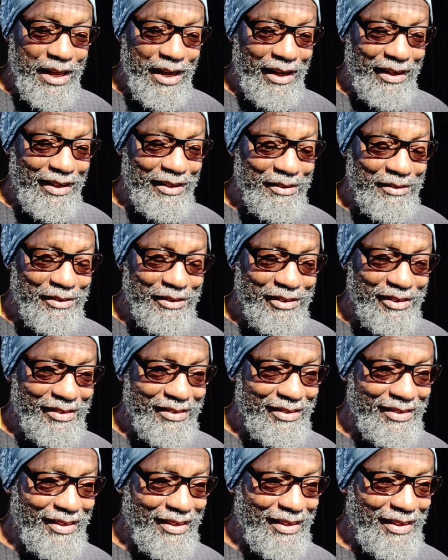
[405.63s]
Uh,
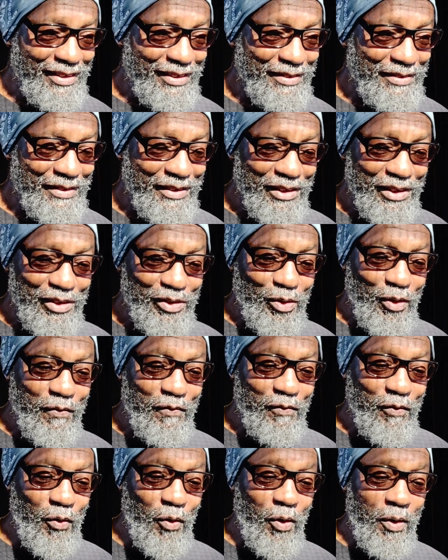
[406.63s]
uh, you're
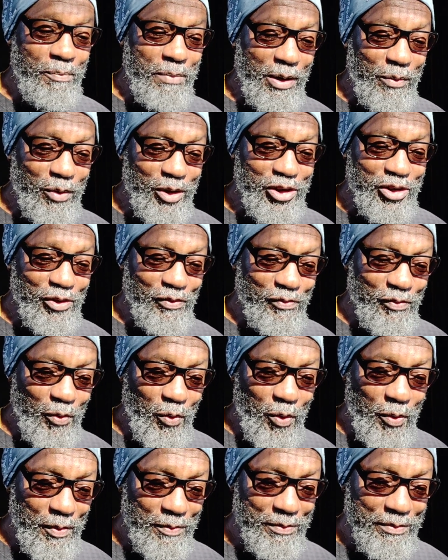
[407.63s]
formed by what you're
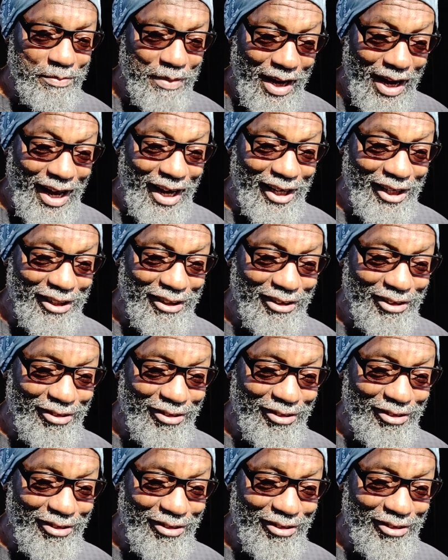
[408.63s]
formed by.